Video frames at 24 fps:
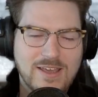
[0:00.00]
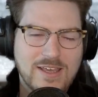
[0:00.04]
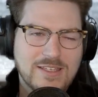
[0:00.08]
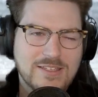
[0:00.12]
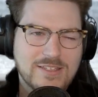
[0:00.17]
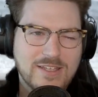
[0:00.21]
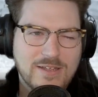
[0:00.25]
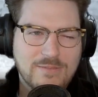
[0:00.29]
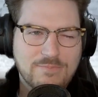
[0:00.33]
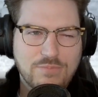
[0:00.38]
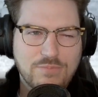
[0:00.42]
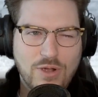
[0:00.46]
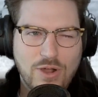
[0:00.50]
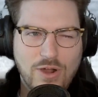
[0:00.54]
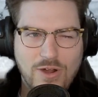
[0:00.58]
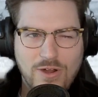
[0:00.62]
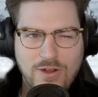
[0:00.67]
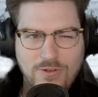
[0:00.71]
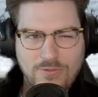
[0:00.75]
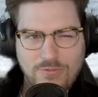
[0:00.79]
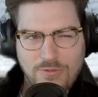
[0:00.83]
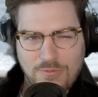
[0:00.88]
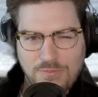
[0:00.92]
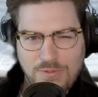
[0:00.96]
it's like
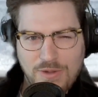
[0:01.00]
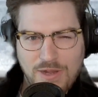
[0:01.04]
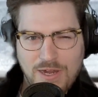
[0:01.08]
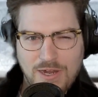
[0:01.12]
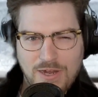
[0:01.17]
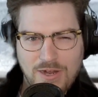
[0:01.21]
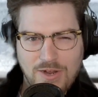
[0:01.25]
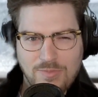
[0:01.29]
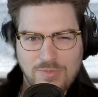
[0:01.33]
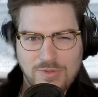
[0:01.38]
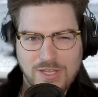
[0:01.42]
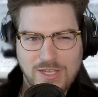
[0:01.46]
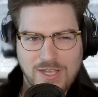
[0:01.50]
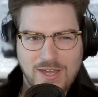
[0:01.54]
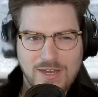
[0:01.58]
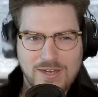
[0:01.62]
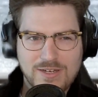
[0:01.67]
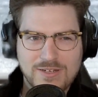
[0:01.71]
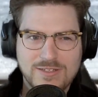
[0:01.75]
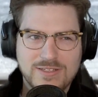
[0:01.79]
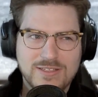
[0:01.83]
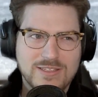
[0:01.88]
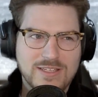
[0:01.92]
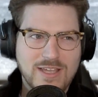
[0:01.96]
part repair, but they kind
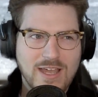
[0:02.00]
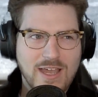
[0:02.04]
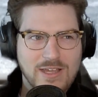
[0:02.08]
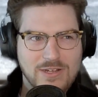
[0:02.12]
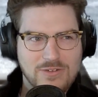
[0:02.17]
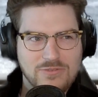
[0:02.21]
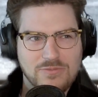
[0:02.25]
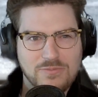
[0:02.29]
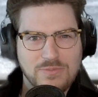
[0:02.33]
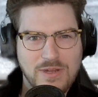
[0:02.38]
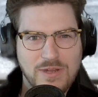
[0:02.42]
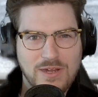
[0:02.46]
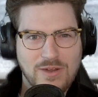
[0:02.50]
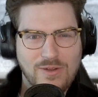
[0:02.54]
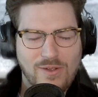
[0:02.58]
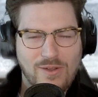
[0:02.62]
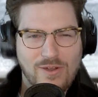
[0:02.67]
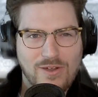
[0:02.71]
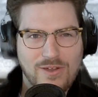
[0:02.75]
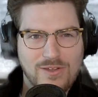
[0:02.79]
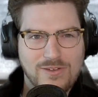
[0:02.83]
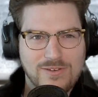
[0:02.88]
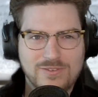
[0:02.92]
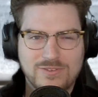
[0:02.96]
of just tacked repair
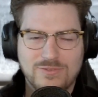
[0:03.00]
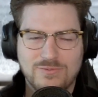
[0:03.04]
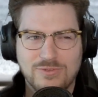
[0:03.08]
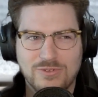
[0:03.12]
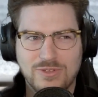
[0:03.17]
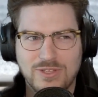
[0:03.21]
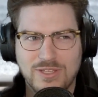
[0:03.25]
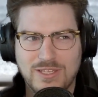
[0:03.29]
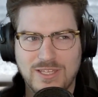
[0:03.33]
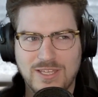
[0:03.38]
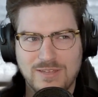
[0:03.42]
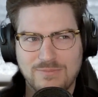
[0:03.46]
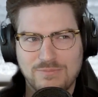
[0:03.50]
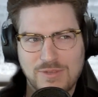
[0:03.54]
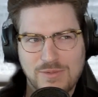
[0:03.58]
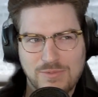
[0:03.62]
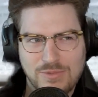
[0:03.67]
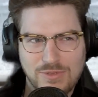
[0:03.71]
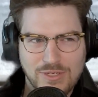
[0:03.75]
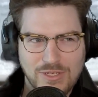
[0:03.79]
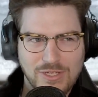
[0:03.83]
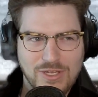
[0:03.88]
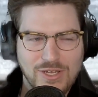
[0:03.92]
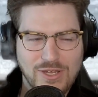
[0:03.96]
on to really get
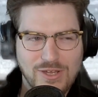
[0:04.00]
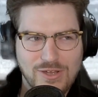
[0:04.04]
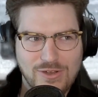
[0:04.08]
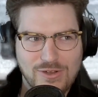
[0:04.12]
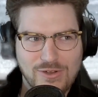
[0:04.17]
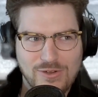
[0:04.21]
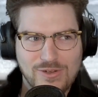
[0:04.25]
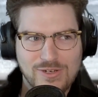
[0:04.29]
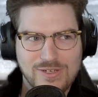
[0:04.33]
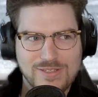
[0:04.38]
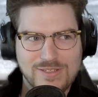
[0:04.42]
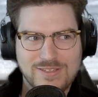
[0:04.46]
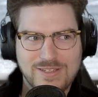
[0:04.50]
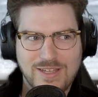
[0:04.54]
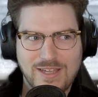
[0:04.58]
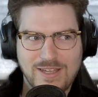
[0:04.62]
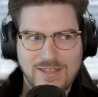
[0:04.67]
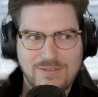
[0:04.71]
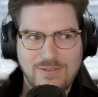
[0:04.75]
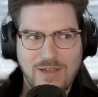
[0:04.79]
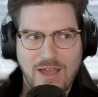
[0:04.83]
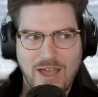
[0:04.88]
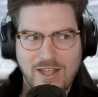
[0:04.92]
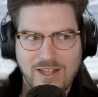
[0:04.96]
people to go. And it's
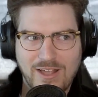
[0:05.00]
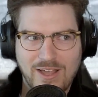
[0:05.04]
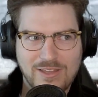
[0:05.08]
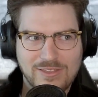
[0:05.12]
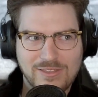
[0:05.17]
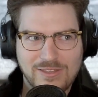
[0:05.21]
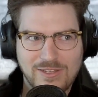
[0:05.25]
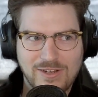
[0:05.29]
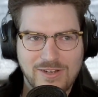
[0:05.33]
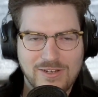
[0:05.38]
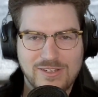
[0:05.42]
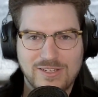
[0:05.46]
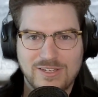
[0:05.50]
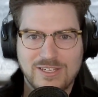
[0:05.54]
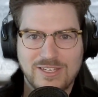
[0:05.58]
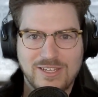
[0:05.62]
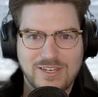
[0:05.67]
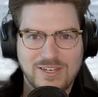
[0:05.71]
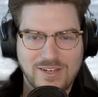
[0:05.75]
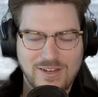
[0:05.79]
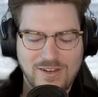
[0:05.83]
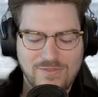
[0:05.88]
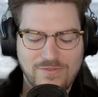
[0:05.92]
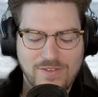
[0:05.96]
like, I got there and didn't
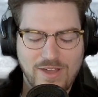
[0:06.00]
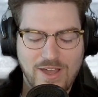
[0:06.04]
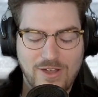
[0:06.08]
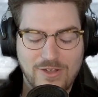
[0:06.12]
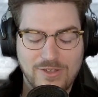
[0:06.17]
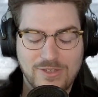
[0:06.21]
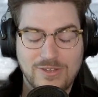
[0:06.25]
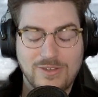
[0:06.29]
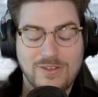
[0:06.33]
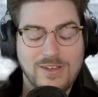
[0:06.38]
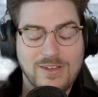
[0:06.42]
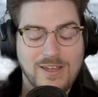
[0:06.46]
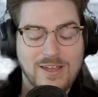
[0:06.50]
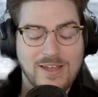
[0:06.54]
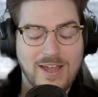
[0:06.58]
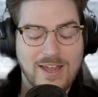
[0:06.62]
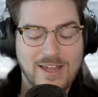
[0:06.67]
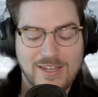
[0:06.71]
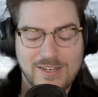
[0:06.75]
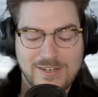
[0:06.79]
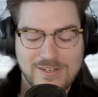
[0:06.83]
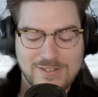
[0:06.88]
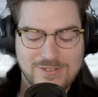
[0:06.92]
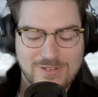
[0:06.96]
get any value.
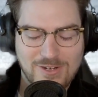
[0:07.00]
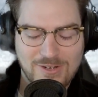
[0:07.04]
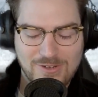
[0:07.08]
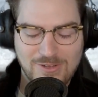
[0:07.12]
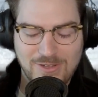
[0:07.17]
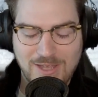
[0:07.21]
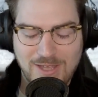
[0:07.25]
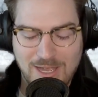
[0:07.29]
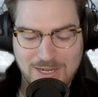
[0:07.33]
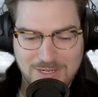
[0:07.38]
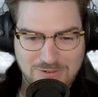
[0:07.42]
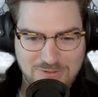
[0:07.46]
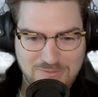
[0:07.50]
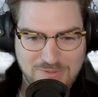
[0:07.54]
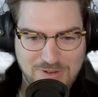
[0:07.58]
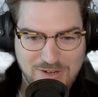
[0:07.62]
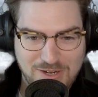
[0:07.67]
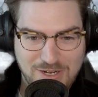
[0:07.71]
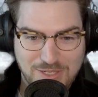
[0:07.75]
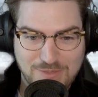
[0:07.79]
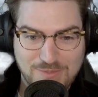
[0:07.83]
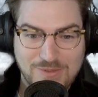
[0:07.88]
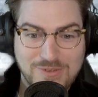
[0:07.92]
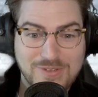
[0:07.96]
I can assure you Gadget
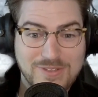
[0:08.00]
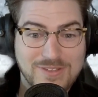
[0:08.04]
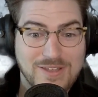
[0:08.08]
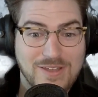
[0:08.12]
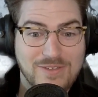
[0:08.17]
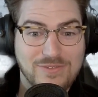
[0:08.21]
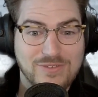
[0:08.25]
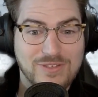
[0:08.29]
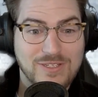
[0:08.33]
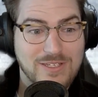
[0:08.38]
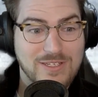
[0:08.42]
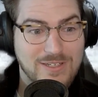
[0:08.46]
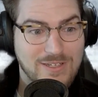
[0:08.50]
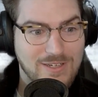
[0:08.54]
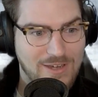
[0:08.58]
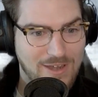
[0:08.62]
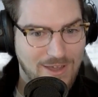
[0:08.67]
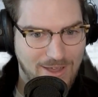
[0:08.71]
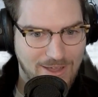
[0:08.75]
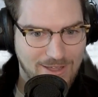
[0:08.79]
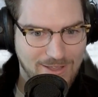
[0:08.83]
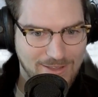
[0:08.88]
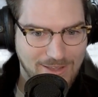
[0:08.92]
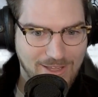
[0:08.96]
Repair Expo is definitely
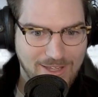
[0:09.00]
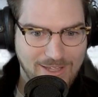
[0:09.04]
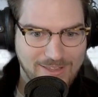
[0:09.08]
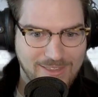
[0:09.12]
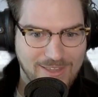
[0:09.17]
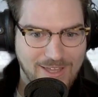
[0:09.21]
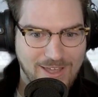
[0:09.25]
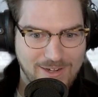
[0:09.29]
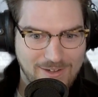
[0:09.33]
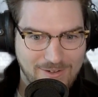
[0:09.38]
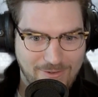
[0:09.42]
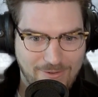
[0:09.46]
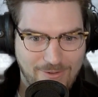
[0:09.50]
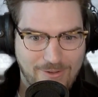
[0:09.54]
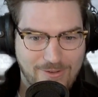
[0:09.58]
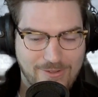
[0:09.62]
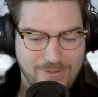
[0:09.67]
not like that at all.